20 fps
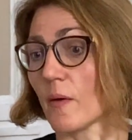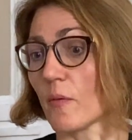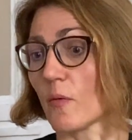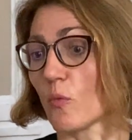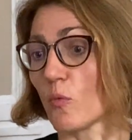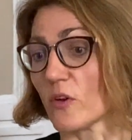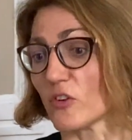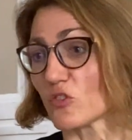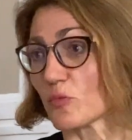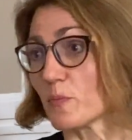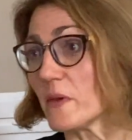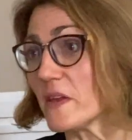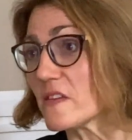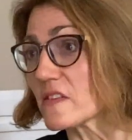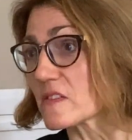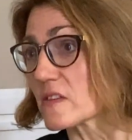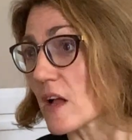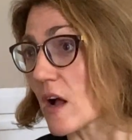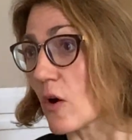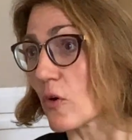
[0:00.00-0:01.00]
Which
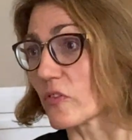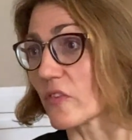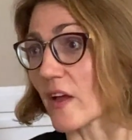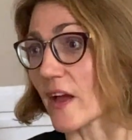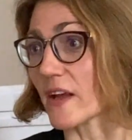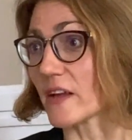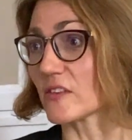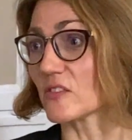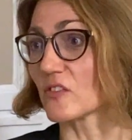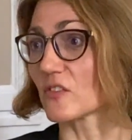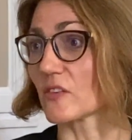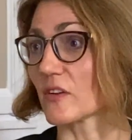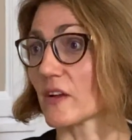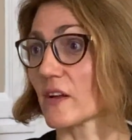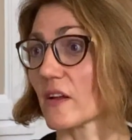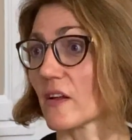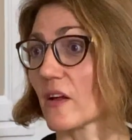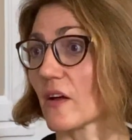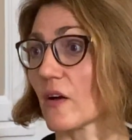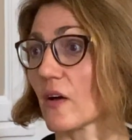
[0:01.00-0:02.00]
means now that
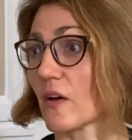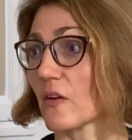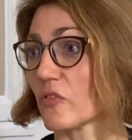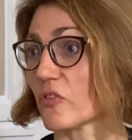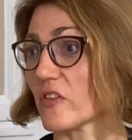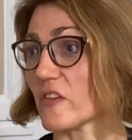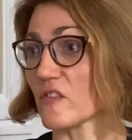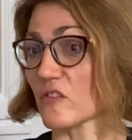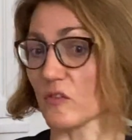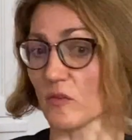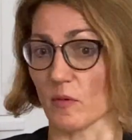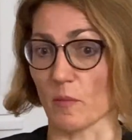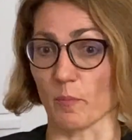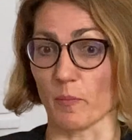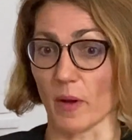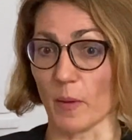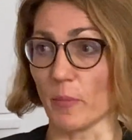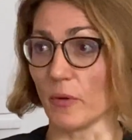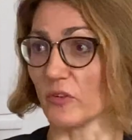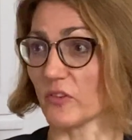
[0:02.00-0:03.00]
this
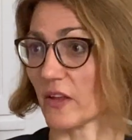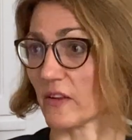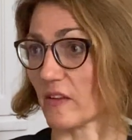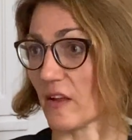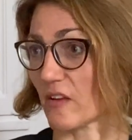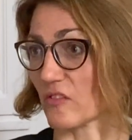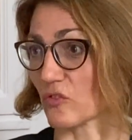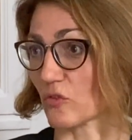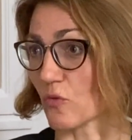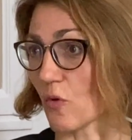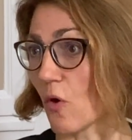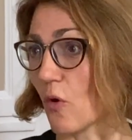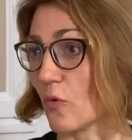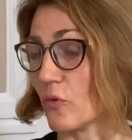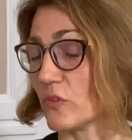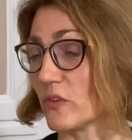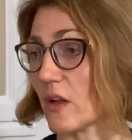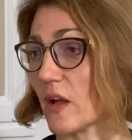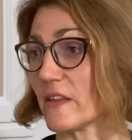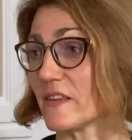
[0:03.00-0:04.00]
bubble that has
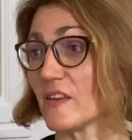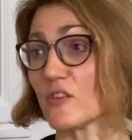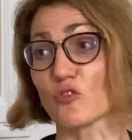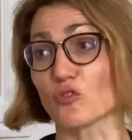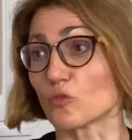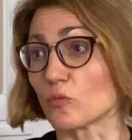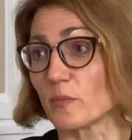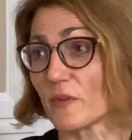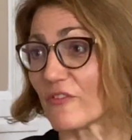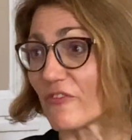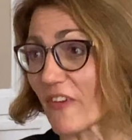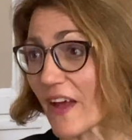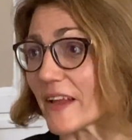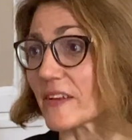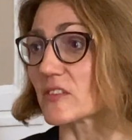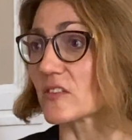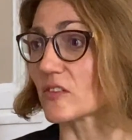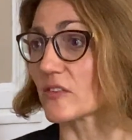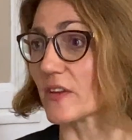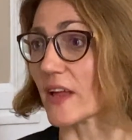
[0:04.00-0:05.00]
grown needs to be
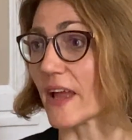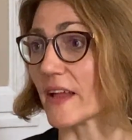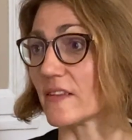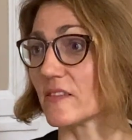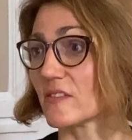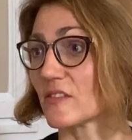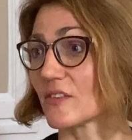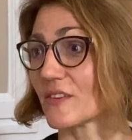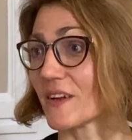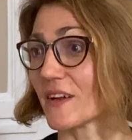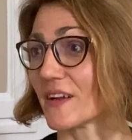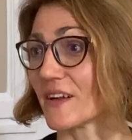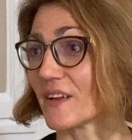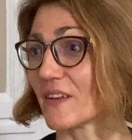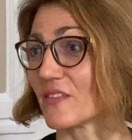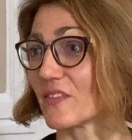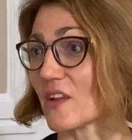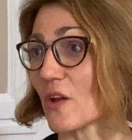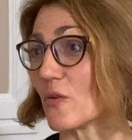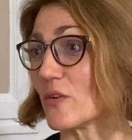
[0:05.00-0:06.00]
fed, and
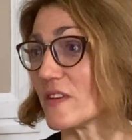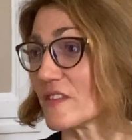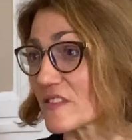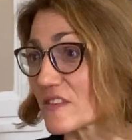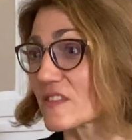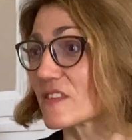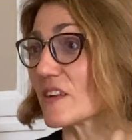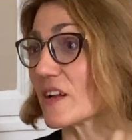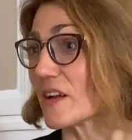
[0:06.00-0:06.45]
there is,